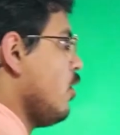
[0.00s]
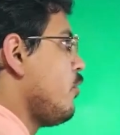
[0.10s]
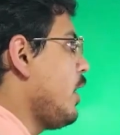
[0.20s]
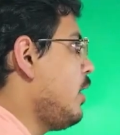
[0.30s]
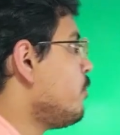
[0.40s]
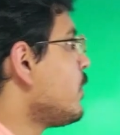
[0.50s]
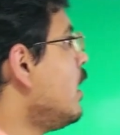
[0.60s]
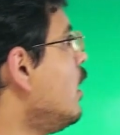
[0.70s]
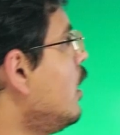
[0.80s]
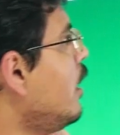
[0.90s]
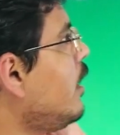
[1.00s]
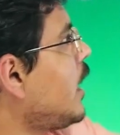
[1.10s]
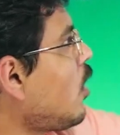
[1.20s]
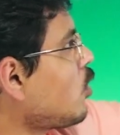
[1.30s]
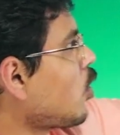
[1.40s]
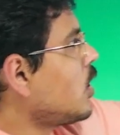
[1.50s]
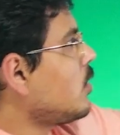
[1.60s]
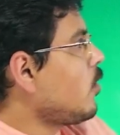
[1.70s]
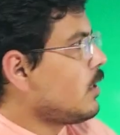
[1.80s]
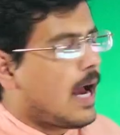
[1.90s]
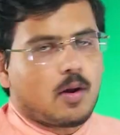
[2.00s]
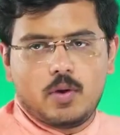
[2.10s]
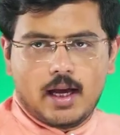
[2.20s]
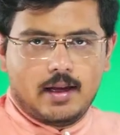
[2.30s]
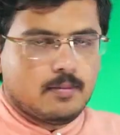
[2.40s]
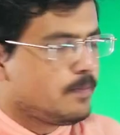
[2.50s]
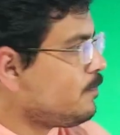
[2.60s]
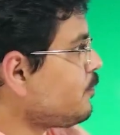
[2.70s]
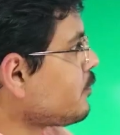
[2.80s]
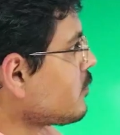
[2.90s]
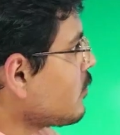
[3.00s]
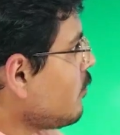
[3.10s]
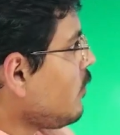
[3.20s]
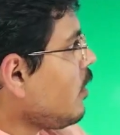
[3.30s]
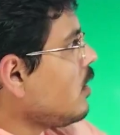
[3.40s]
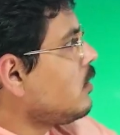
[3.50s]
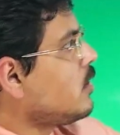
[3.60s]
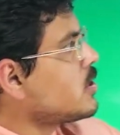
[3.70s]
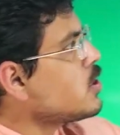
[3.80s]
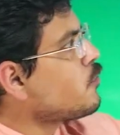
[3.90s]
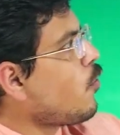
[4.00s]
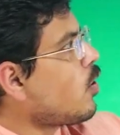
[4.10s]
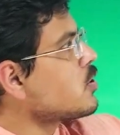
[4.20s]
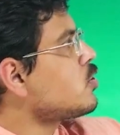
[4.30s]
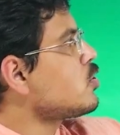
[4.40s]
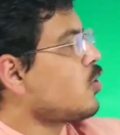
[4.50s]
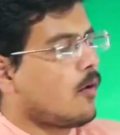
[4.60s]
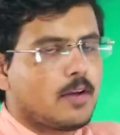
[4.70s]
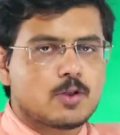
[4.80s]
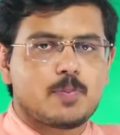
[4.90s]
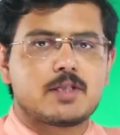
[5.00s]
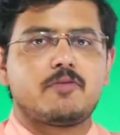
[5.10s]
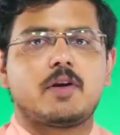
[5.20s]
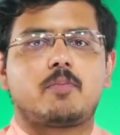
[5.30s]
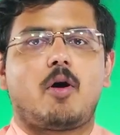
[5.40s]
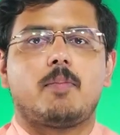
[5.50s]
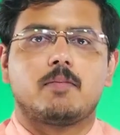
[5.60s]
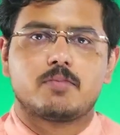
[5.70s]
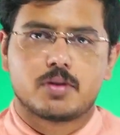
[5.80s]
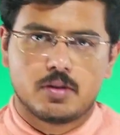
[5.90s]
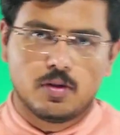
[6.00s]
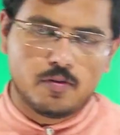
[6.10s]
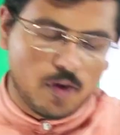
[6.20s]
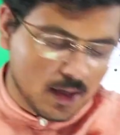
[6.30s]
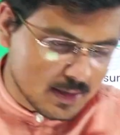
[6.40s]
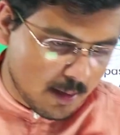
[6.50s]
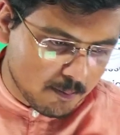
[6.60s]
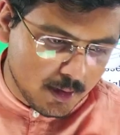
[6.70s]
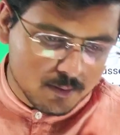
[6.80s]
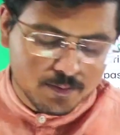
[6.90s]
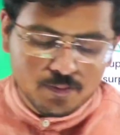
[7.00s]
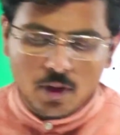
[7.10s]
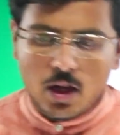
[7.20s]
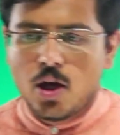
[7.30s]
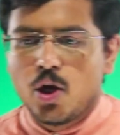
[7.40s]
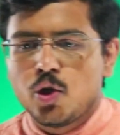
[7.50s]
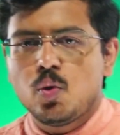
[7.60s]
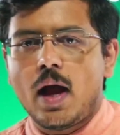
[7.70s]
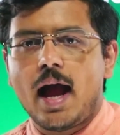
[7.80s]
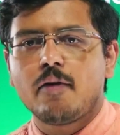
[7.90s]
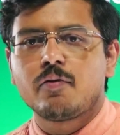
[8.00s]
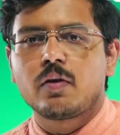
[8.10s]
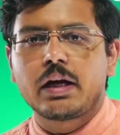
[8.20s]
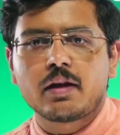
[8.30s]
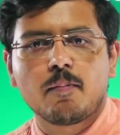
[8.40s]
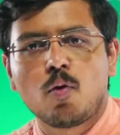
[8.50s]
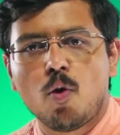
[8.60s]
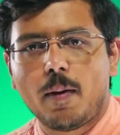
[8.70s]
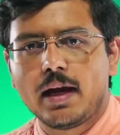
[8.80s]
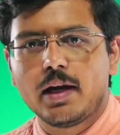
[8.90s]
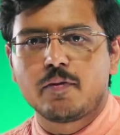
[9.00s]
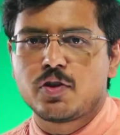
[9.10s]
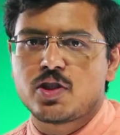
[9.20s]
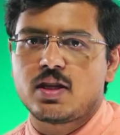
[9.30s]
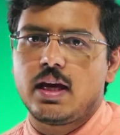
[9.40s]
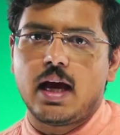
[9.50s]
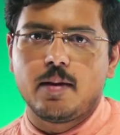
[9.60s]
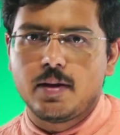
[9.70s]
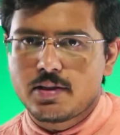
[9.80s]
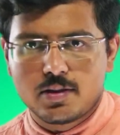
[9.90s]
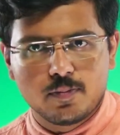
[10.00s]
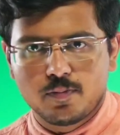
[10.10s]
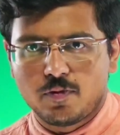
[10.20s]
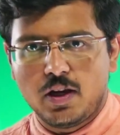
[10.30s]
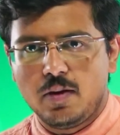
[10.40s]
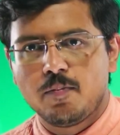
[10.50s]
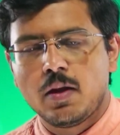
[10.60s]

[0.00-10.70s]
Fine. Now talking about narrow AI, this is focused on solving specific problems. For example, you have GitHub Copilot, which is AI based, fine.